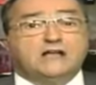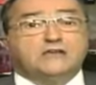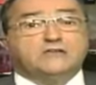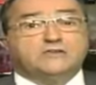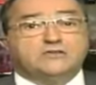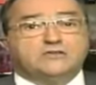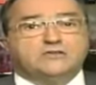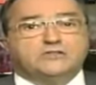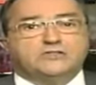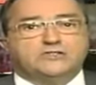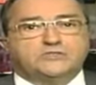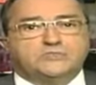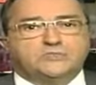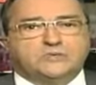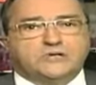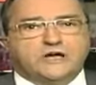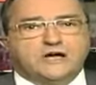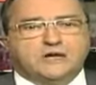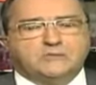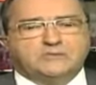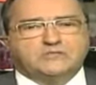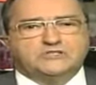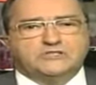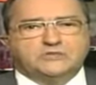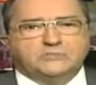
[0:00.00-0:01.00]
and of course, uh,
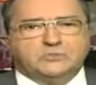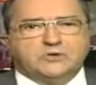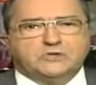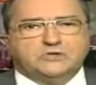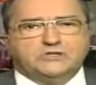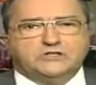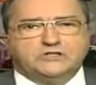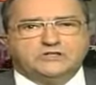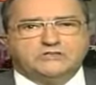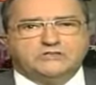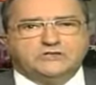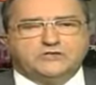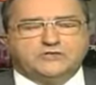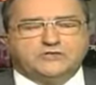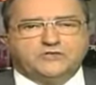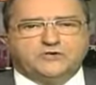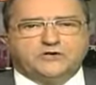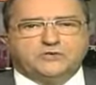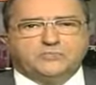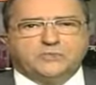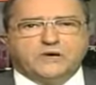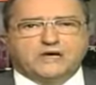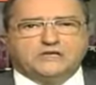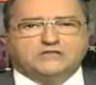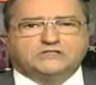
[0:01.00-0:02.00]
Mr. Modi
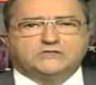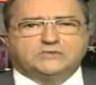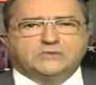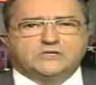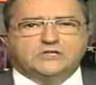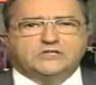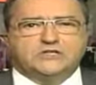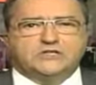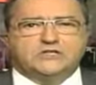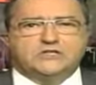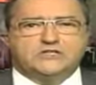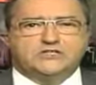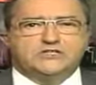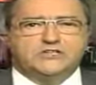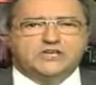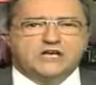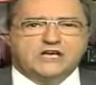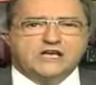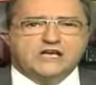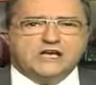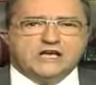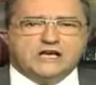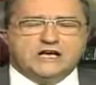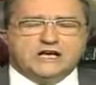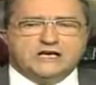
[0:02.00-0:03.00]
referred back to India's
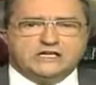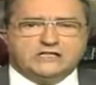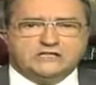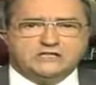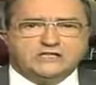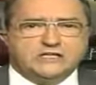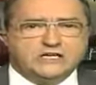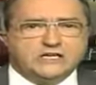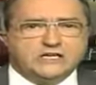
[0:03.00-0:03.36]
uh,